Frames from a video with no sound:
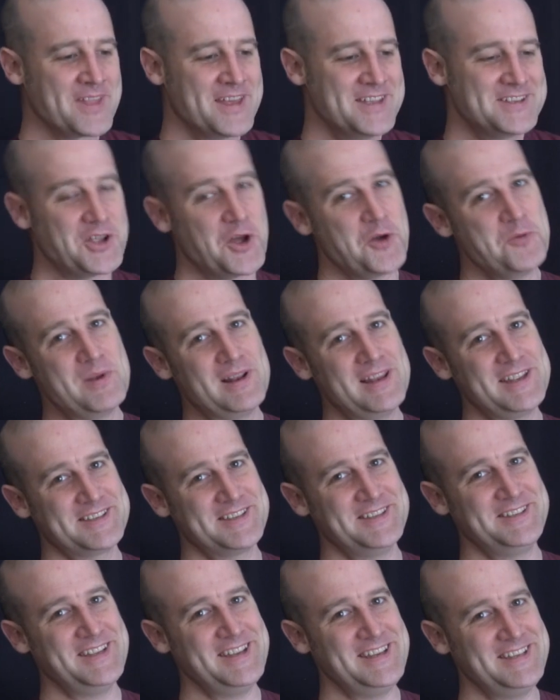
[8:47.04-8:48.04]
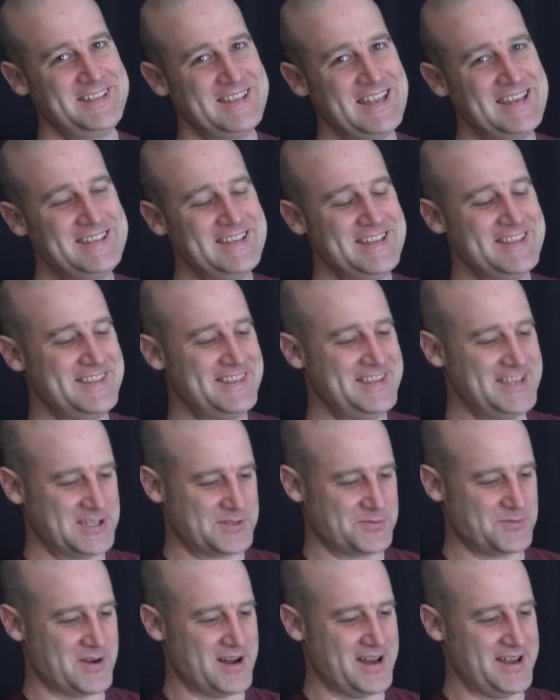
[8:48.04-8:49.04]
so Melissa Z sent in
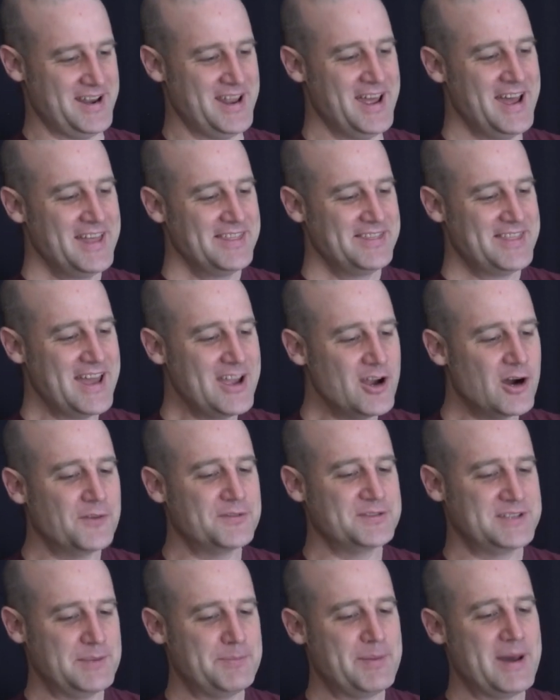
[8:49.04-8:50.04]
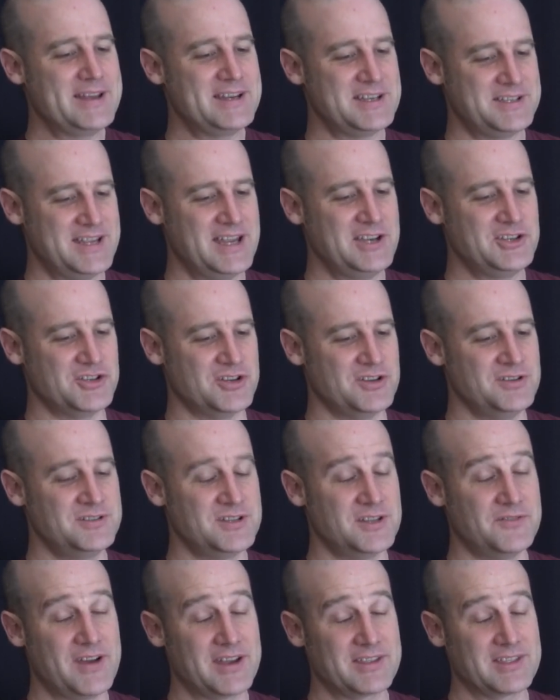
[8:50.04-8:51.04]
this one. They obviously paid attention to
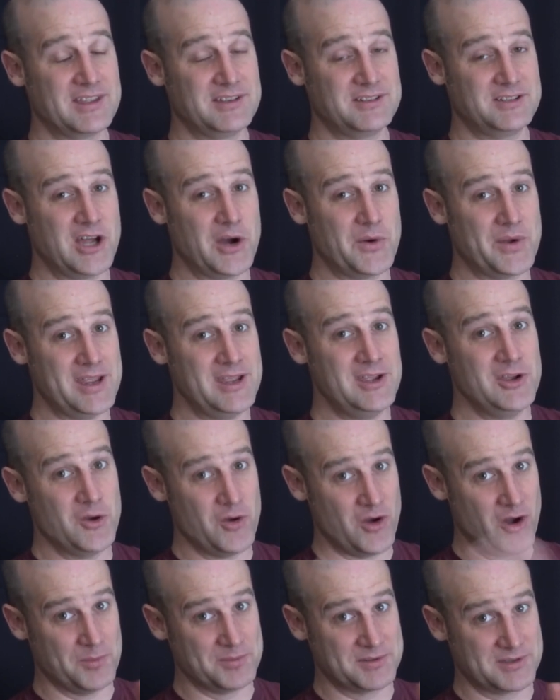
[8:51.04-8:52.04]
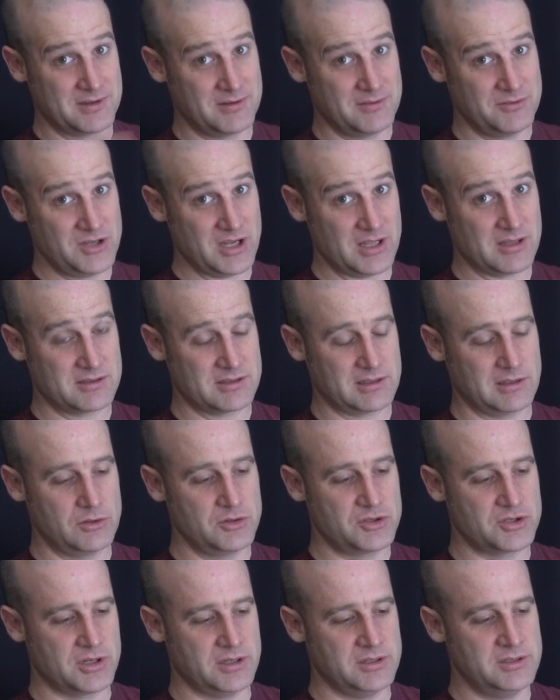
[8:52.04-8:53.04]
the fact that Zoe, who helps check the
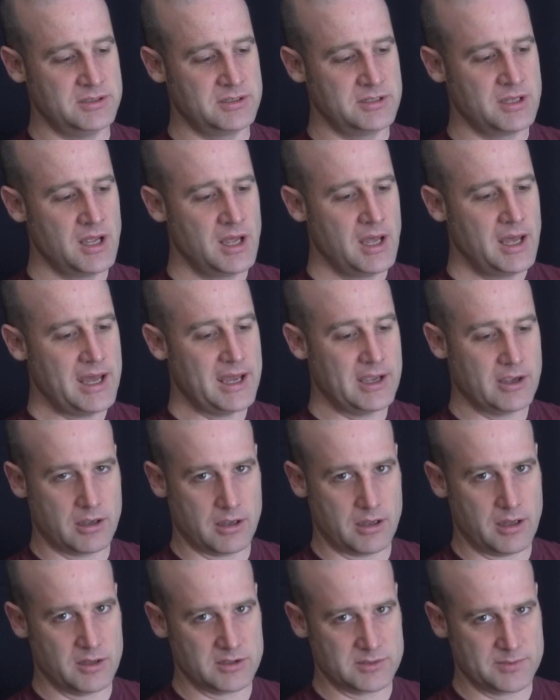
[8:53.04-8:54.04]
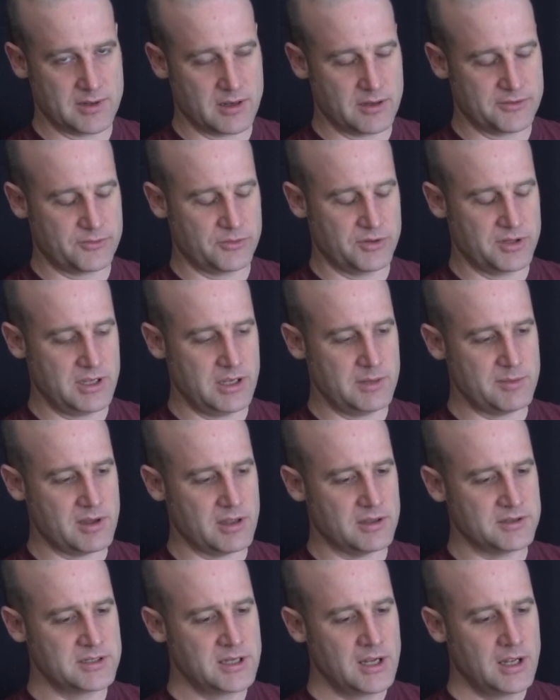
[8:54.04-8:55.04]
solutions and helps me go through all the
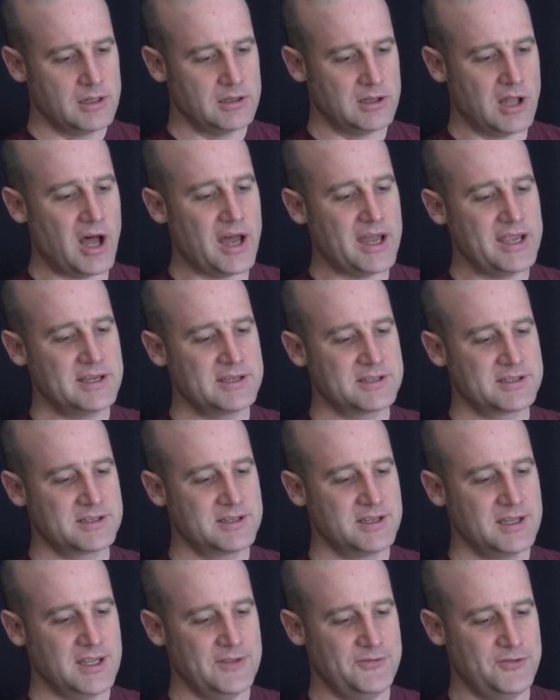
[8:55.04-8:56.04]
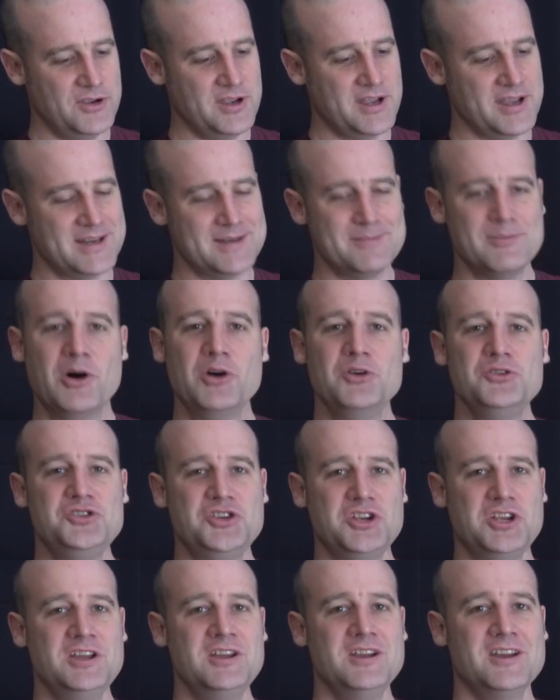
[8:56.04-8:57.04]
emails, likes if you can get an
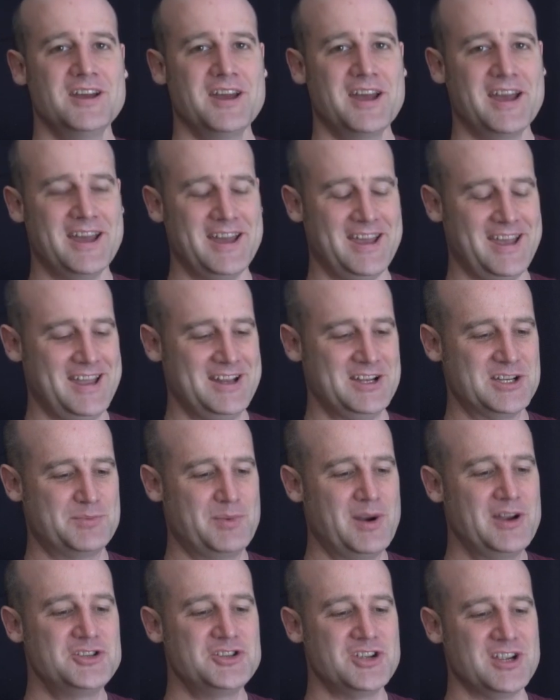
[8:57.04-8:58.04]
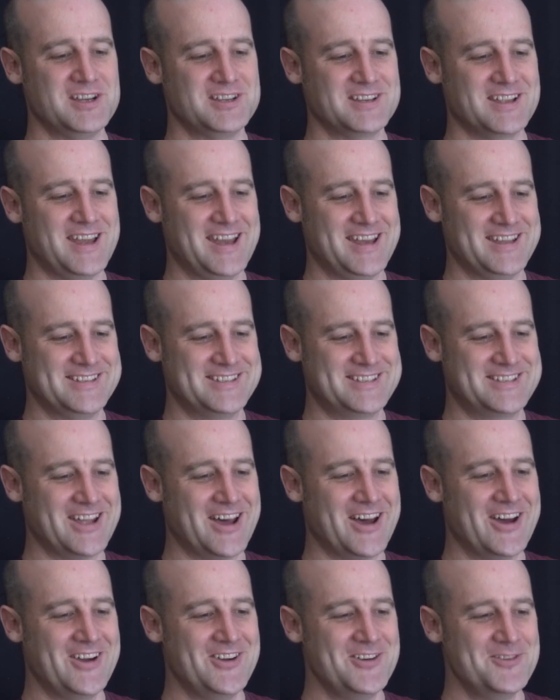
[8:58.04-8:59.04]
emoji in a spreadsheet. And
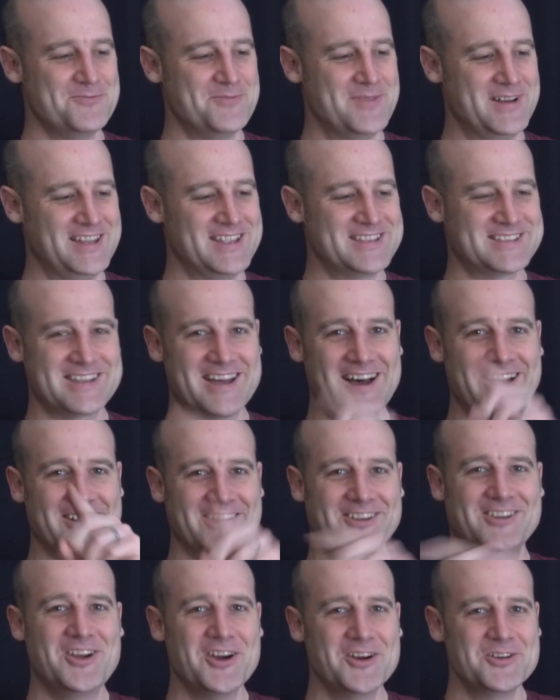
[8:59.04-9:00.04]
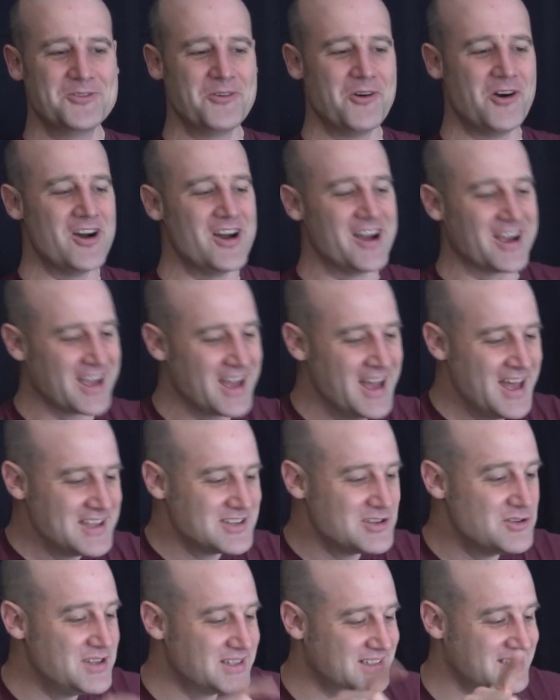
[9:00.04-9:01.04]
so, Melissa, good work.
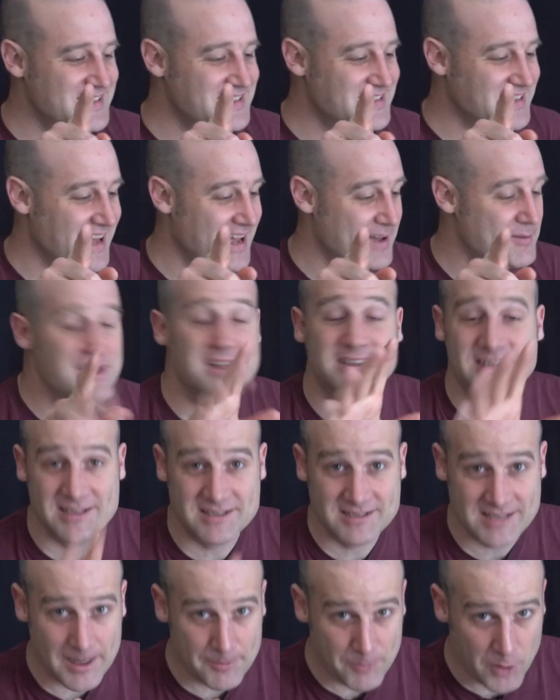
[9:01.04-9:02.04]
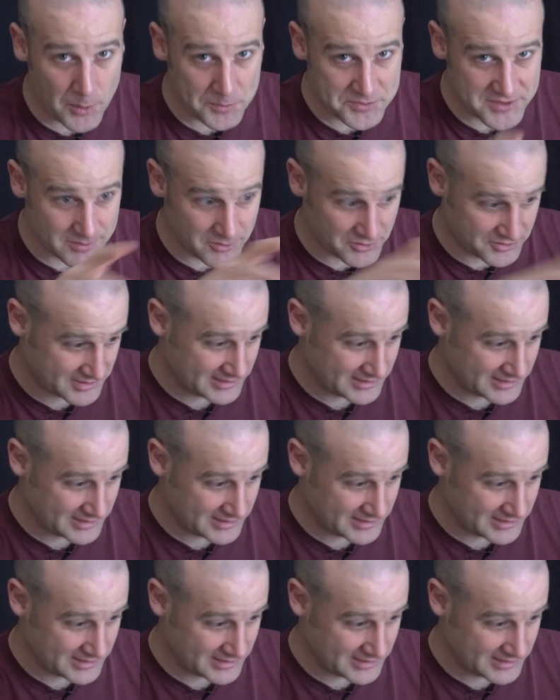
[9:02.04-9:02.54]
So this is, I mean, it's a suboptimal